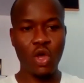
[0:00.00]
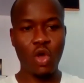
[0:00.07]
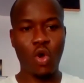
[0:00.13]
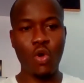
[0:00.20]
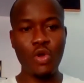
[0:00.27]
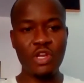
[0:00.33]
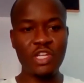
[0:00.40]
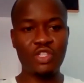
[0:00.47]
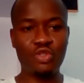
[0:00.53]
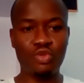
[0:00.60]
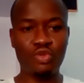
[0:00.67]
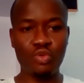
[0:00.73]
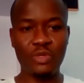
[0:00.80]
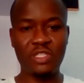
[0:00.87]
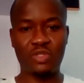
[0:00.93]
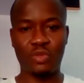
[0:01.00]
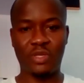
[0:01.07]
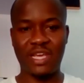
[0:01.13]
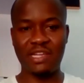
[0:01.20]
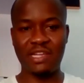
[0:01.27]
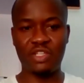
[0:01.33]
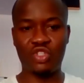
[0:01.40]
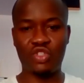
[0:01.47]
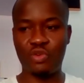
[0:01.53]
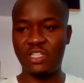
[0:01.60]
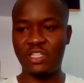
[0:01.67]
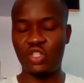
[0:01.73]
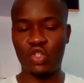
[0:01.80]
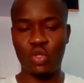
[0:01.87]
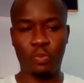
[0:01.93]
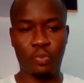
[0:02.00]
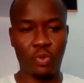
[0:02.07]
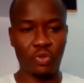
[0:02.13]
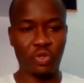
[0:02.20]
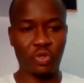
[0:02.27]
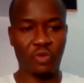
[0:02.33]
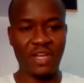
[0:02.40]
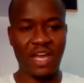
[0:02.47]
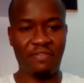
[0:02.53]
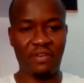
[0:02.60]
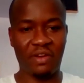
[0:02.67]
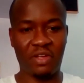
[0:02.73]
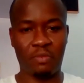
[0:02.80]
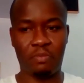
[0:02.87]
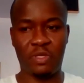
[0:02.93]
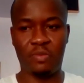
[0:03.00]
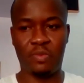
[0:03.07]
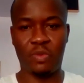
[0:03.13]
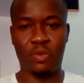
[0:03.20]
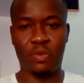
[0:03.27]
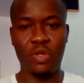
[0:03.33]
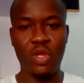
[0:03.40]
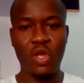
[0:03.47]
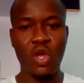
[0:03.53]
All you need to do is to get the strength and support of the African people.